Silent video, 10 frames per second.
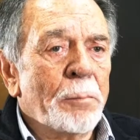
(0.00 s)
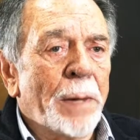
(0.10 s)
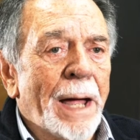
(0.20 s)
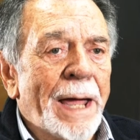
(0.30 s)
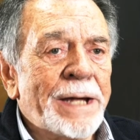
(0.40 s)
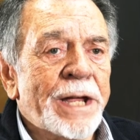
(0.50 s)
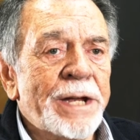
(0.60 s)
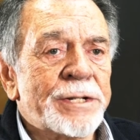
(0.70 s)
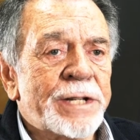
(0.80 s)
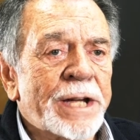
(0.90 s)
By
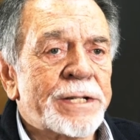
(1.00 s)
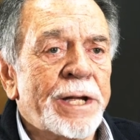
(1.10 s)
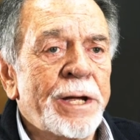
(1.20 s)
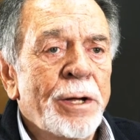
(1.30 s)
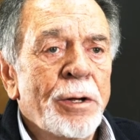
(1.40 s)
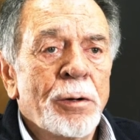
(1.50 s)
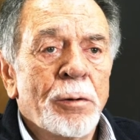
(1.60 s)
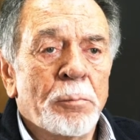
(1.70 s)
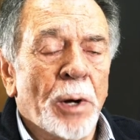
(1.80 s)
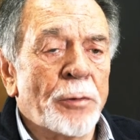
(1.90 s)
eighteen sixty,
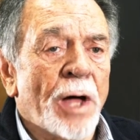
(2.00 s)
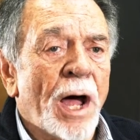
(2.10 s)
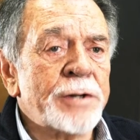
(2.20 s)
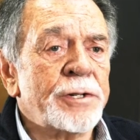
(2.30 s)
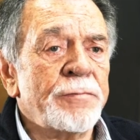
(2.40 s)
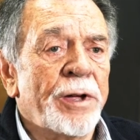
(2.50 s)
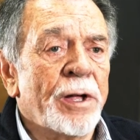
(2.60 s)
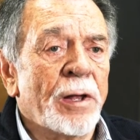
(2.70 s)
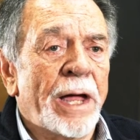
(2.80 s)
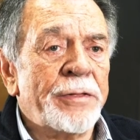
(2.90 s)
both
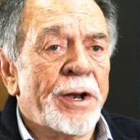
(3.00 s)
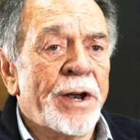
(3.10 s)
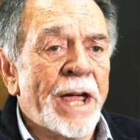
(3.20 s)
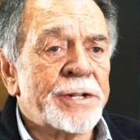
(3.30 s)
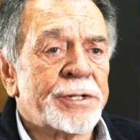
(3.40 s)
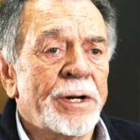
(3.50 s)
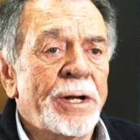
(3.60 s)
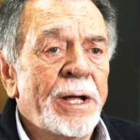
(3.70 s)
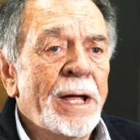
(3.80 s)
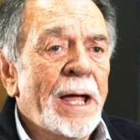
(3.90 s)
Hodgenville and the nation
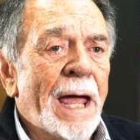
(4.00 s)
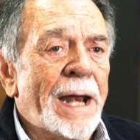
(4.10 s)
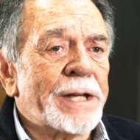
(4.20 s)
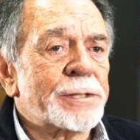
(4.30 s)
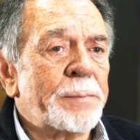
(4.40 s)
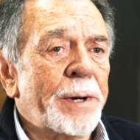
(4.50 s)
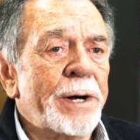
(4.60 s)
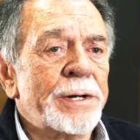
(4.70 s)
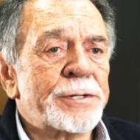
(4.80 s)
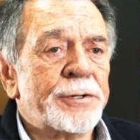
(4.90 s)
had
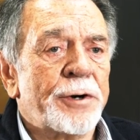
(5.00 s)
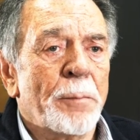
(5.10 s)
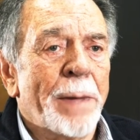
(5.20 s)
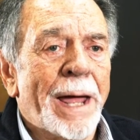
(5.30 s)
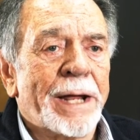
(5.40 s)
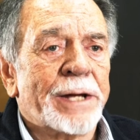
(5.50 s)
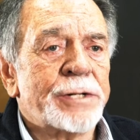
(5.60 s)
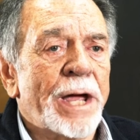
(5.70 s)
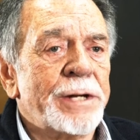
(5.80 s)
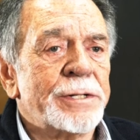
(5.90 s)
experienced dramatic
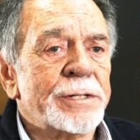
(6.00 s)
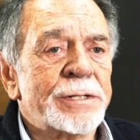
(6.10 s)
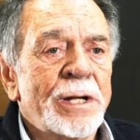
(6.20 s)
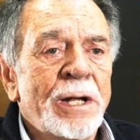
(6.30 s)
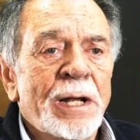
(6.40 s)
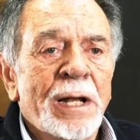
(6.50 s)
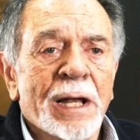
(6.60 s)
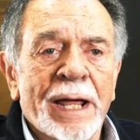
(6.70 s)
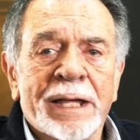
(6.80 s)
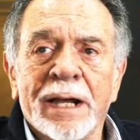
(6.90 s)
changes.
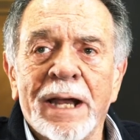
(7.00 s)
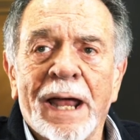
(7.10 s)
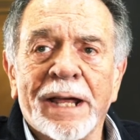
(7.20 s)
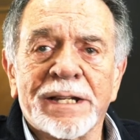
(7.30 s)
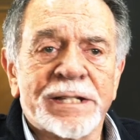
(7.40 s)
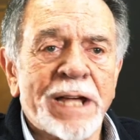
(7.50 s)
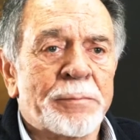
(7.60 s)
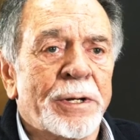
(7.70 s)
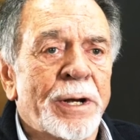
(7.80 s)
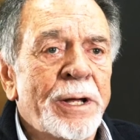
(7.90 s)
Lincoln had
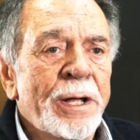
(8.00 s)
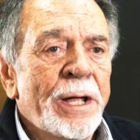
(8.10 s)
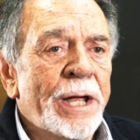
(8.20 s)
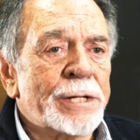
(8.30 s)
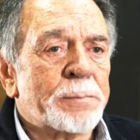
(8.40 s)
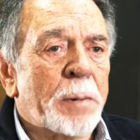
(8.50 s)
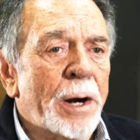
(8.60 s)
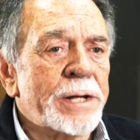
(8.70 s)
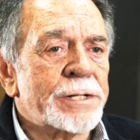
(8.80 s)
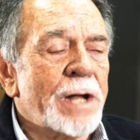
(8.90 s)
accepted his
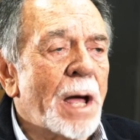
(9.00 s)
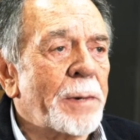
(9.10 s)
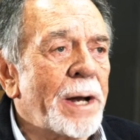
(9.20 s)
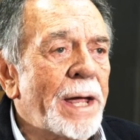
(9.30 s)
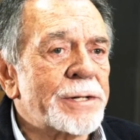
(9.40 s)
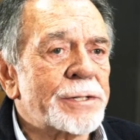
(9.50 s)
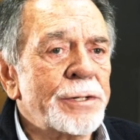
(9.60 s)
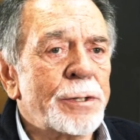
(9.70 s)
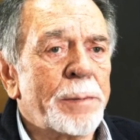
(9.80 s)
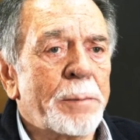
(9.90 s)
party's
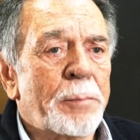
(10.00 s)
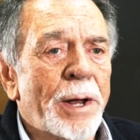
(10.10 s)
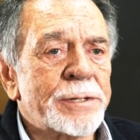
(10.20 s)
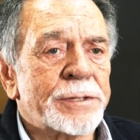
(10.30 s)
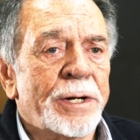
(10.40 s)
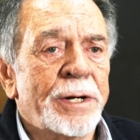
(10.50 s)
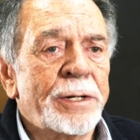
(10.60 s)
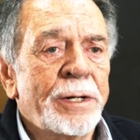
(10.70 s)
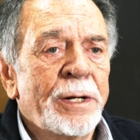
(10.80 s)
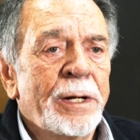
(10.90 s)
nomination to be president,
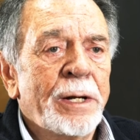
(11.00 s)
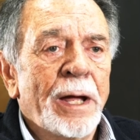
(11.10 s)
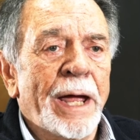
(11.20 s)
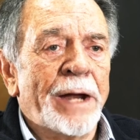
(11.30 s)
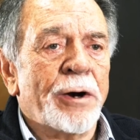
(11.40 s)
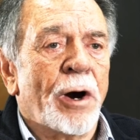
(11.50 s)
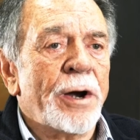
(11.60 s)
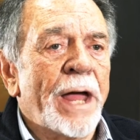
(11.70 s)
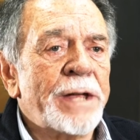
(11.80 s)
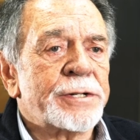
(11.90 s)
and our
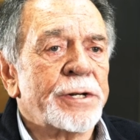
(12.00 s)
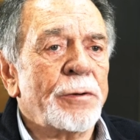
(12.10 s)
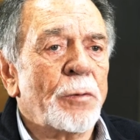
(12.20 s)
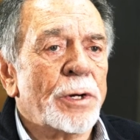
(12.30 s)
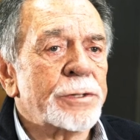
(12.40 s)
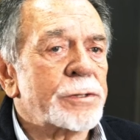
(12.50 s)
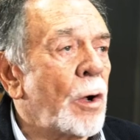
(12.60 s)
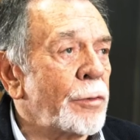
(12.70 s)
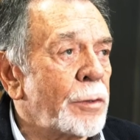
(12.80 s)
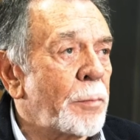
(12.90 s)
nation was
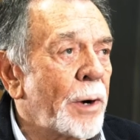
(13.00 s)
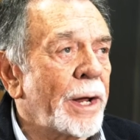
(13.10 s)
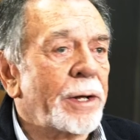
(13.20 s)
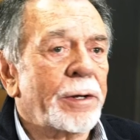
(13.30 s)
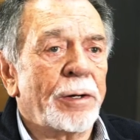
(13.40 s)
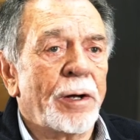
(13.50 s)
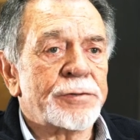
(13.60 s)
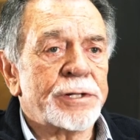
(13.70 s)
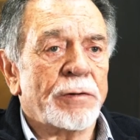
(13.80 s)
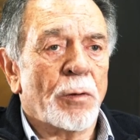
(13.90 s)
on the brink of
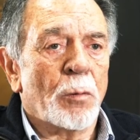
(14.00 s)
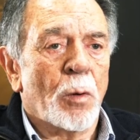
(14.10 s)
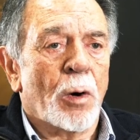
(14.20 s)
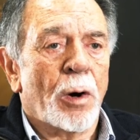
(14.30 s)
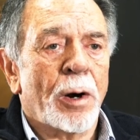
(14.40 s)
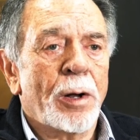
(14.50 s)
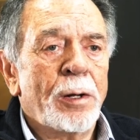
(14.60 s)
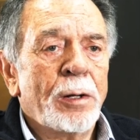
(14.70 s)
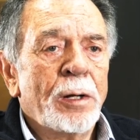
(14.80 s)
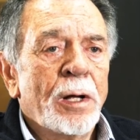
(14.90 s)
civil war.
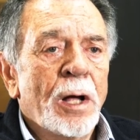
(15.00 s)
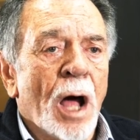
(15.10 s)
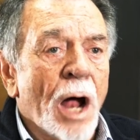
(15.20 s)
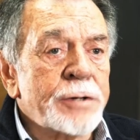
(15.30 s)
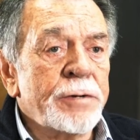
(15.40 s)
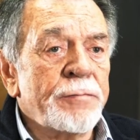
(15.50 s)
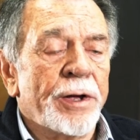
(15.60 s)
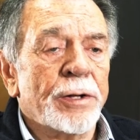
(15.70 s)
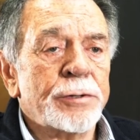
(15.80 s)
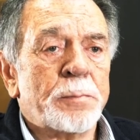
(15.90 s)

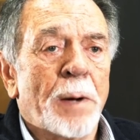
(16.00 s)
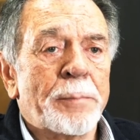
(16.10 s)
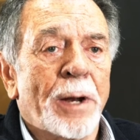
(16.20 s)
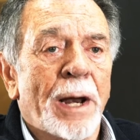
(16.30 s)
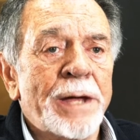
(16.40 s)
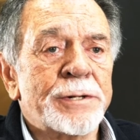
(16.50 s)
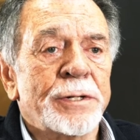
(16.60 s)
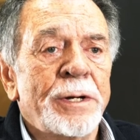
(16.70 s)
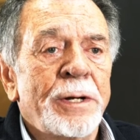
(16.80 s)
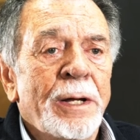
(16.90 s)
Hodgenville's
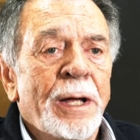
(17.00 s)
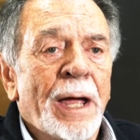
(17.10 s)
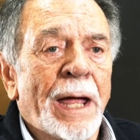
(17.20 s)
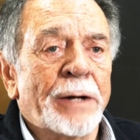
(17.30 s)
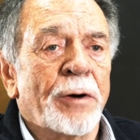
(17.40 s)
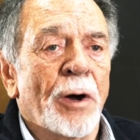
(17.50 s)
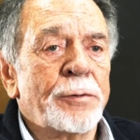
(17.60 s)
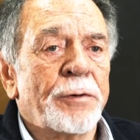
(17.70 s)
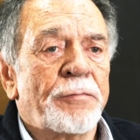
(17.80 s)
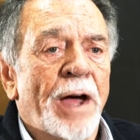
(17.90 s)
population had
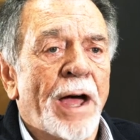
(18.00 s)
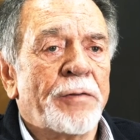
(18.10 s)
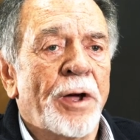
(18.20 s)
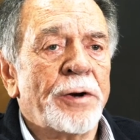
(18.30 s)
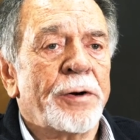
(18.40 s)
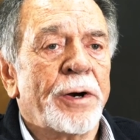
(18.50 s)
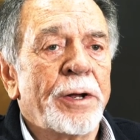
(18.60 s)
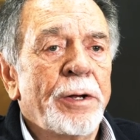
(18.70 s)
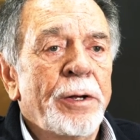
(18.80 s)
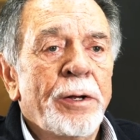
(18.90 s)
grown to five hundred.
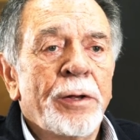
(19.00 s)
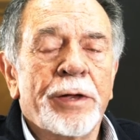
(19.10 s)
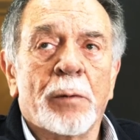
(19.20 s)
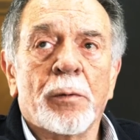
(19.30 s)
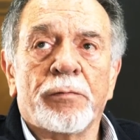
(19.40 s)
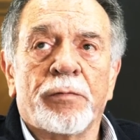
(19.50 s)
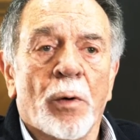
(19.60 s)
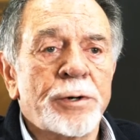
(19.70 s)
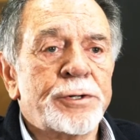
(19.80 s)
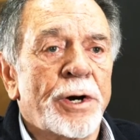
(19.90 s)
There were
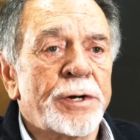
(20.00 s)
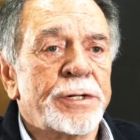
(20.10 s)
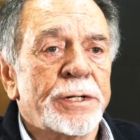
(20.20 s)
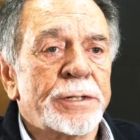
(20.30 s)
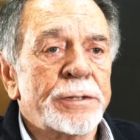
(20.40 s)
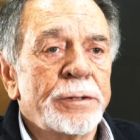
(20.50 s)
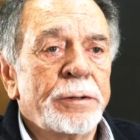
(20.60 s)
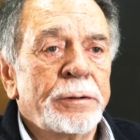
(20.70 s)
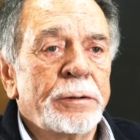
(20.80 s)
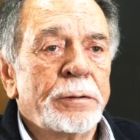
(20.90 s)
four churches:
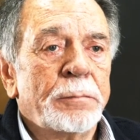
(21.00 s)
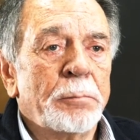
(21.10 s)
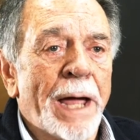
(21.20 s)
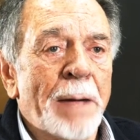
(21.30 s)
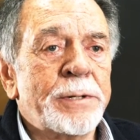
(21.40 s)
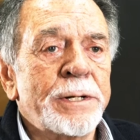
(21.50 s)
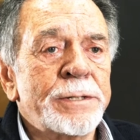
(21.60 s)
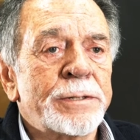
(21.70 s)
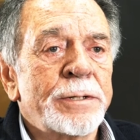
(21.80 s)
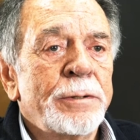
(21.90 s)

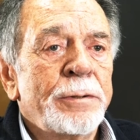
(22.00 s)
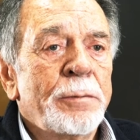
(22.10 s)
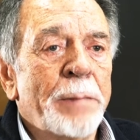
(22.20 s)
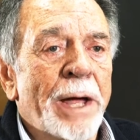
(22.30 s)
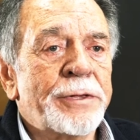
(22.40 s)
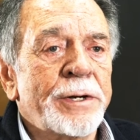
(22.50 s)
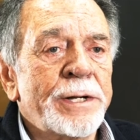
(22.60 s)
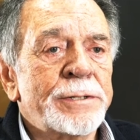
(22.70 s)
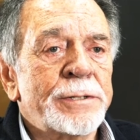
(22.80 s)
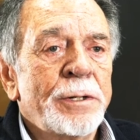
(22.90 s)
Baptist,
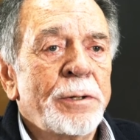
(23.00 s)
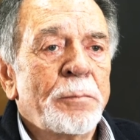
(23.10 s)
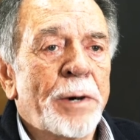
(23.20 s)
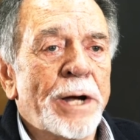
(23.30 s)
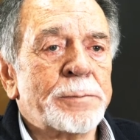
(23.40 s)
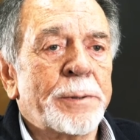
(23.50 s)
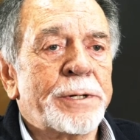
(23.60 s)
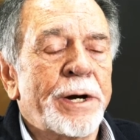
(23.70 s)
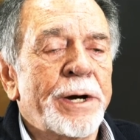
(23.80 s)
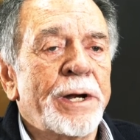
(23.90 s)
Methodist,
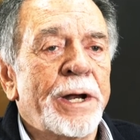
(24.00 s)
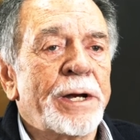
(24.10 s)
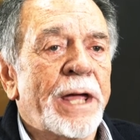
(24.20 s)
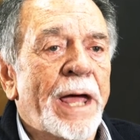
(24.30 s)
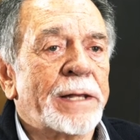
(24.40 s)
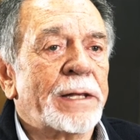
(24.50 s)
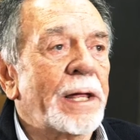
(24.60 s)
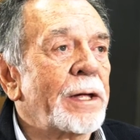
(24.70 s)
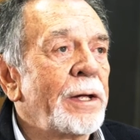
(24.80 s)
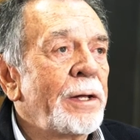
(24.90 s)
Presbyterian, and Catholic.